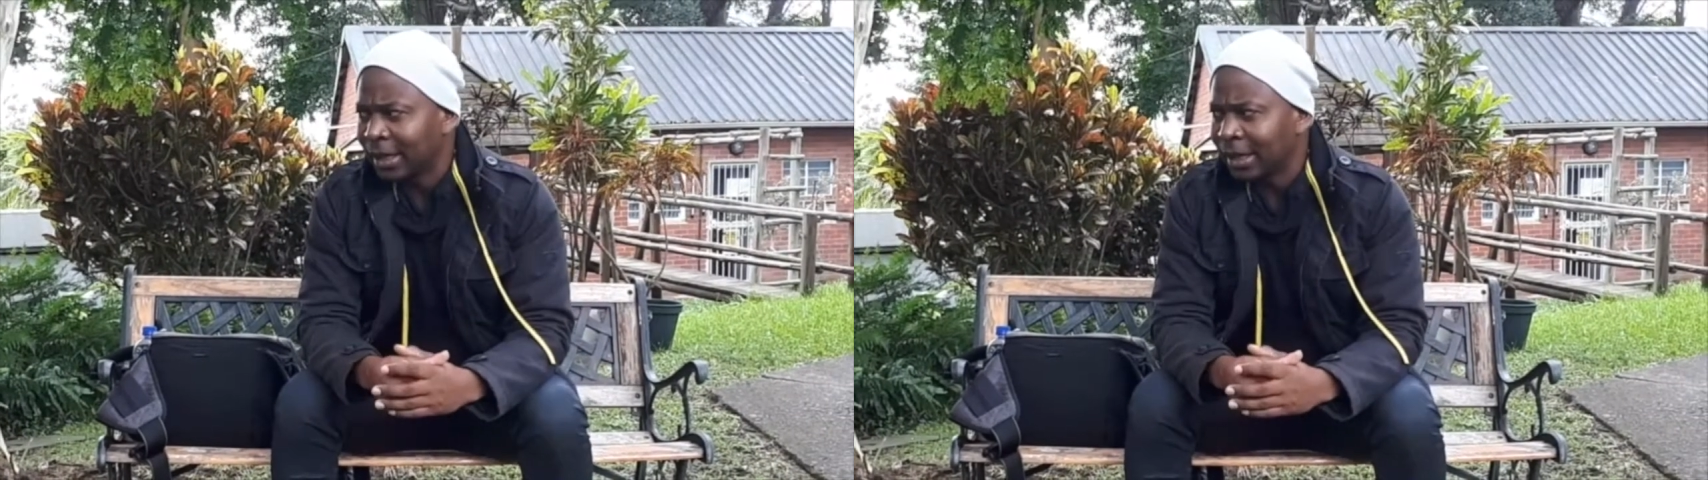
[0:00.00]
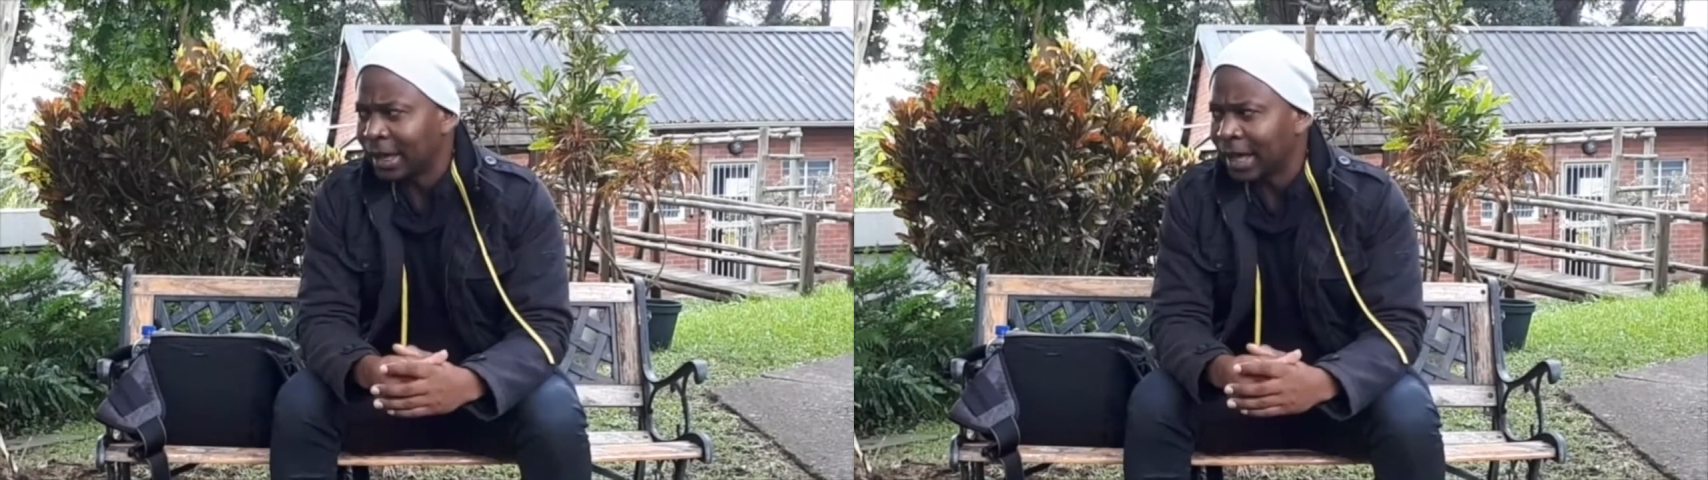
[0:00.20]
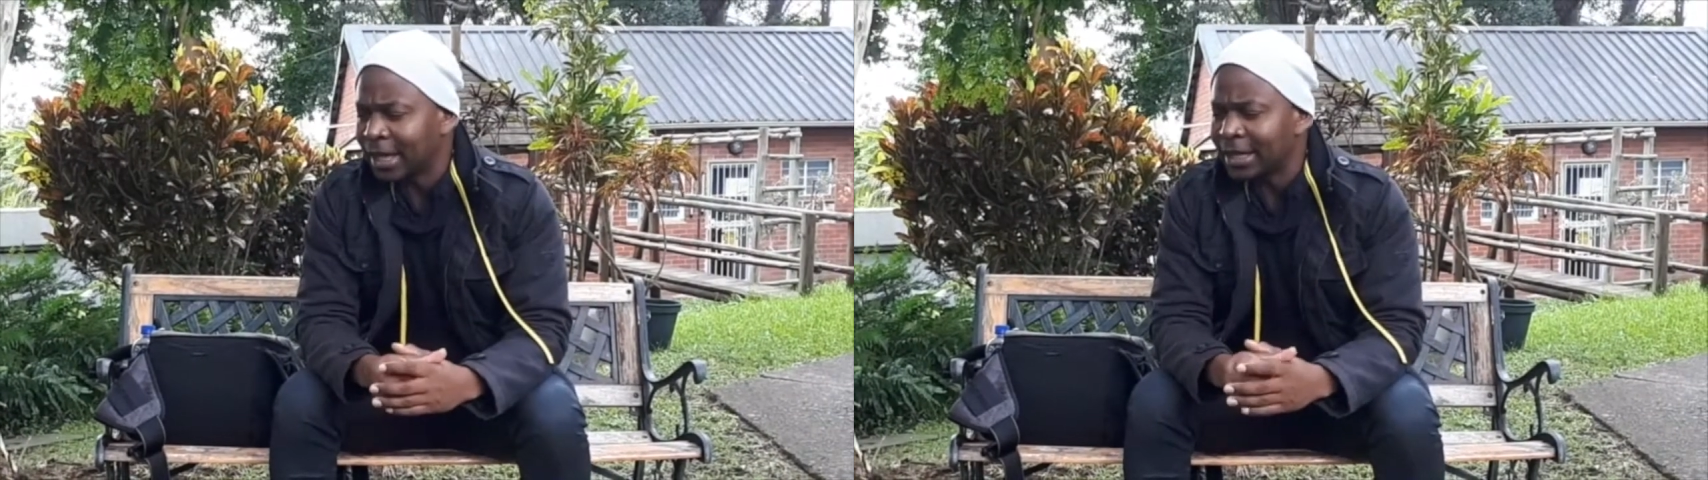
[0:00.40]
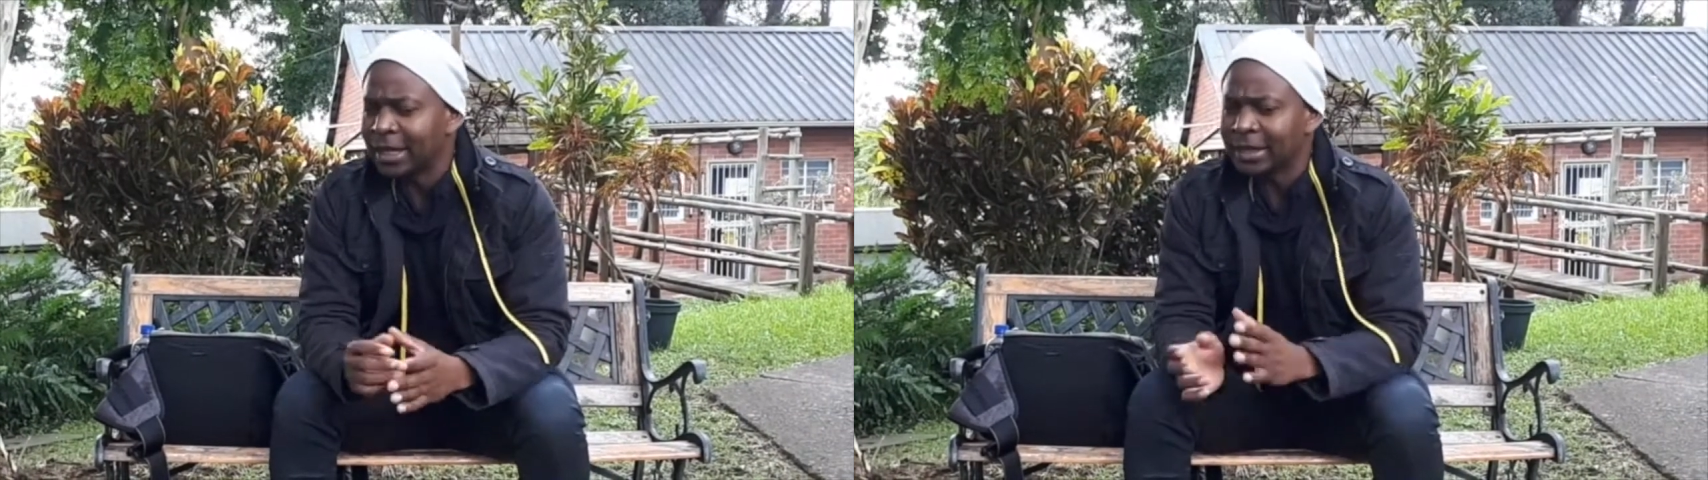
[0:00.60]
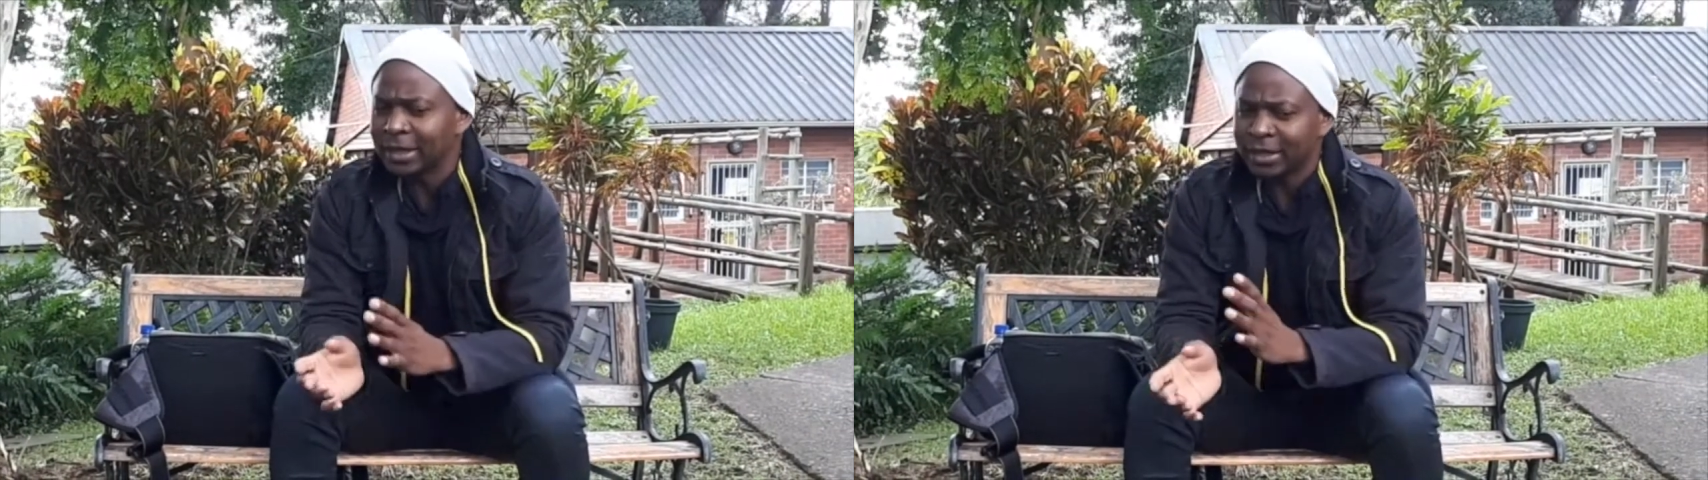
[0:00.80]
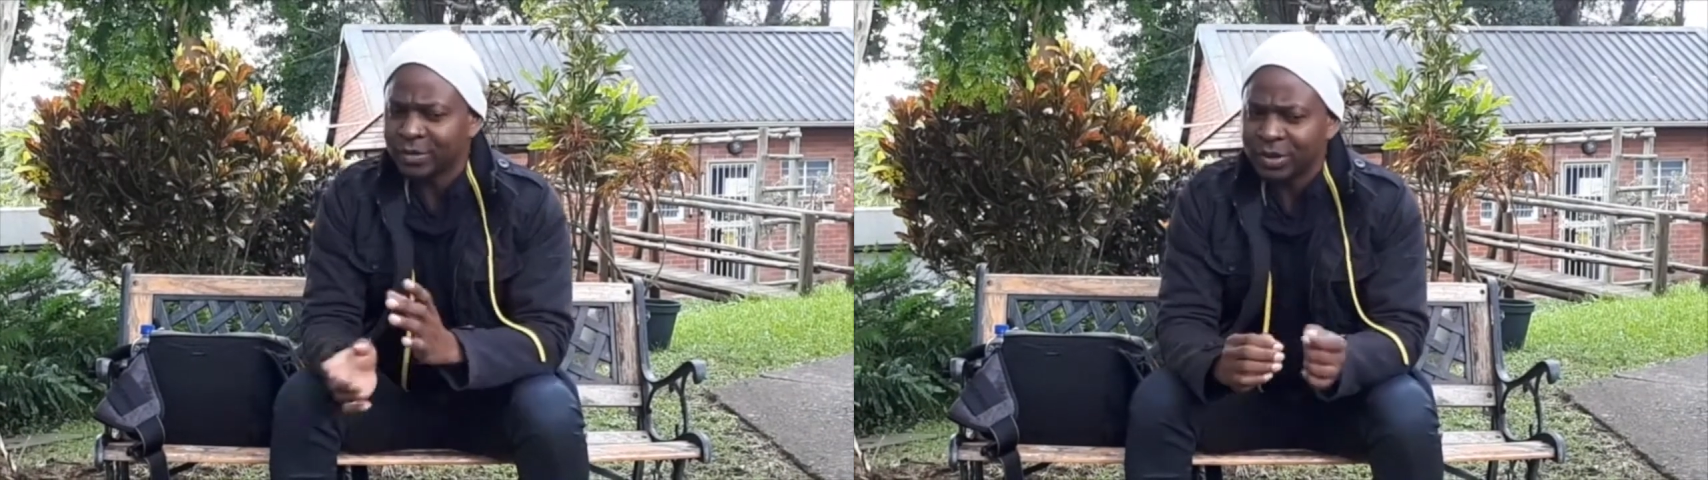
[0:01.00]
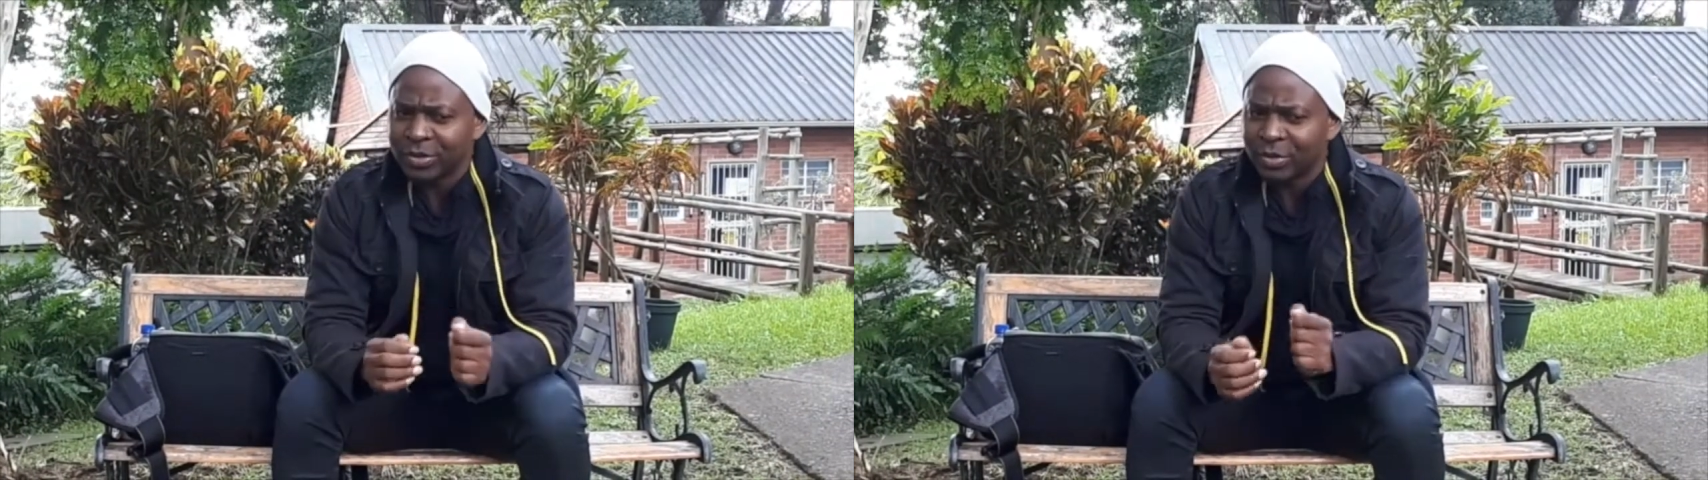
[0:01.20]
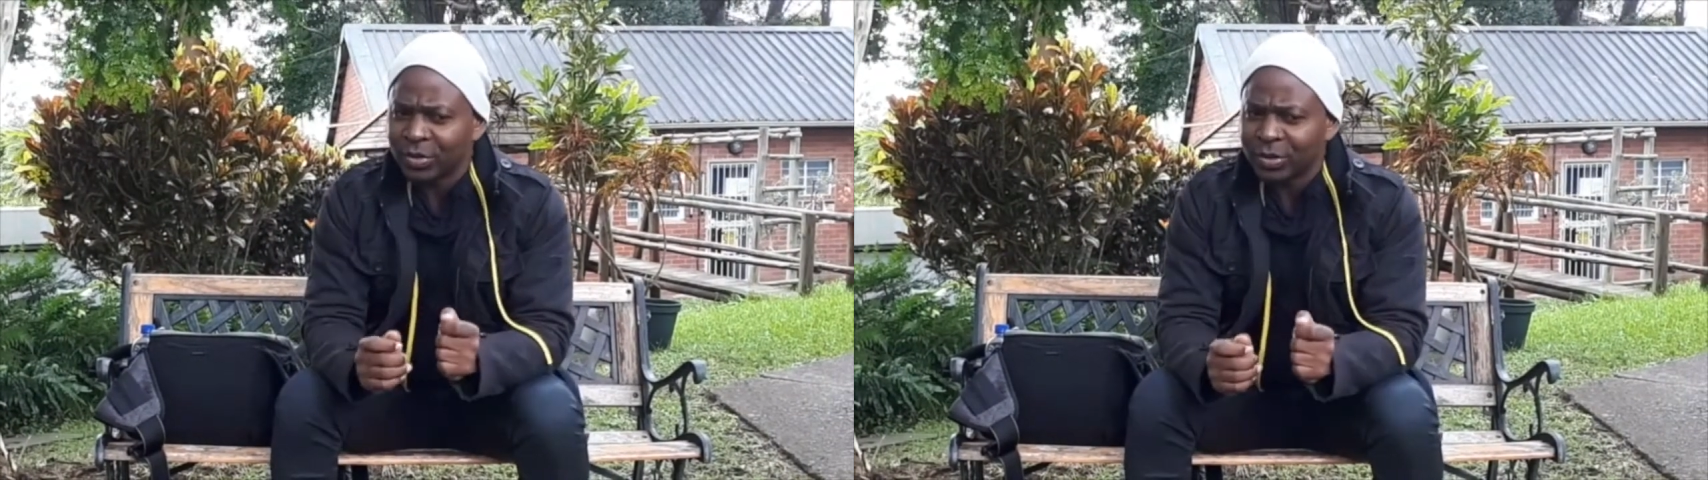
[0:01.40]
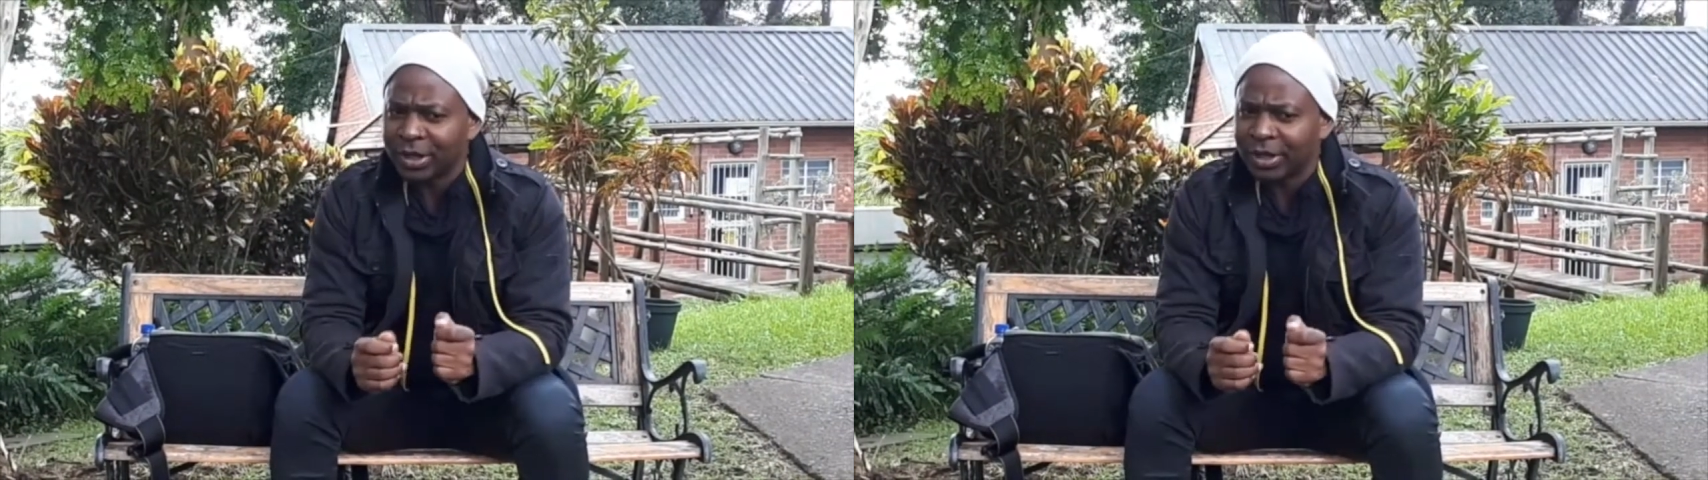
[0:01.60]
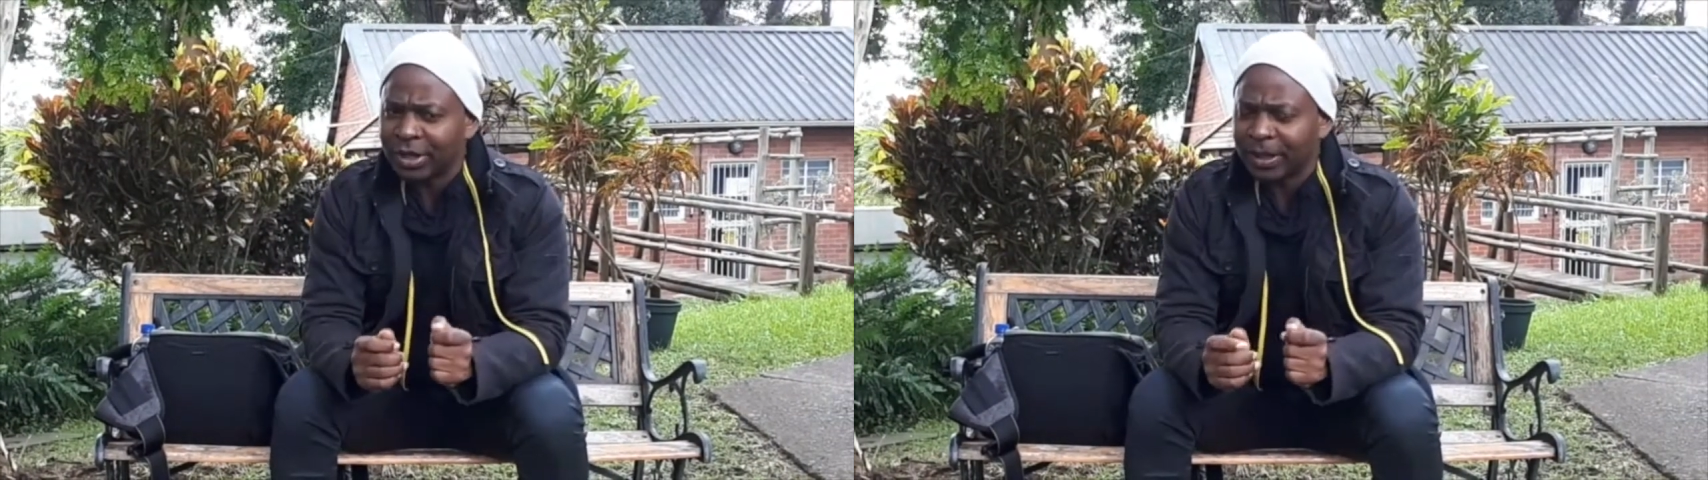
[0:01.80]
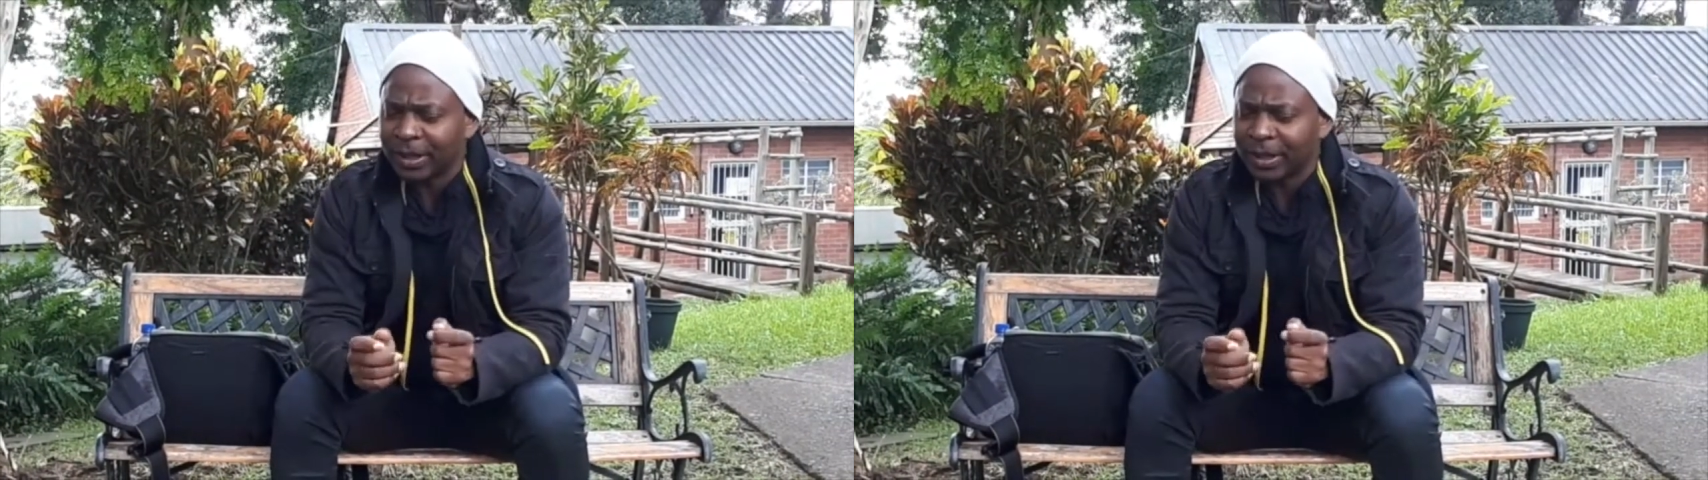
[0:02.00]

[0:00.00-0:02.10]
And then as we were talking,